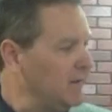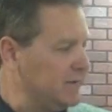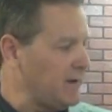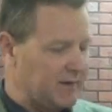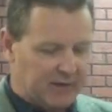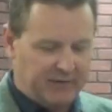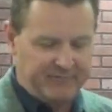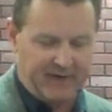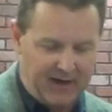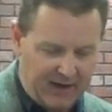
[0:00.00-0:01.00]
Say
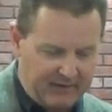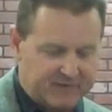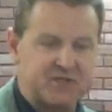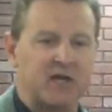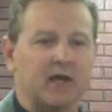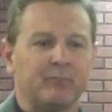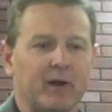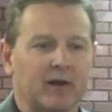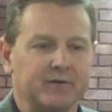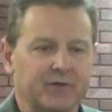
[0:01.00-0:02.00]
Cliff and I have a chicken
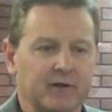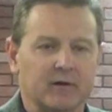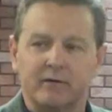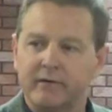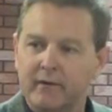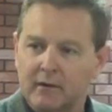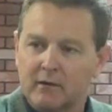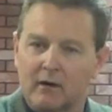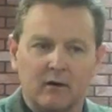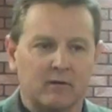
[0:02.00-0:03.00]
place here, and
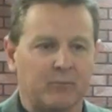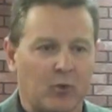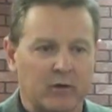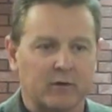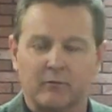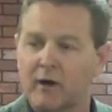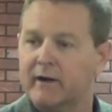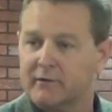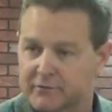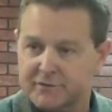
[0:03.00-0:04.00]
y'all are the board of
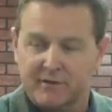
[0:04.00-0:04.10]
directors,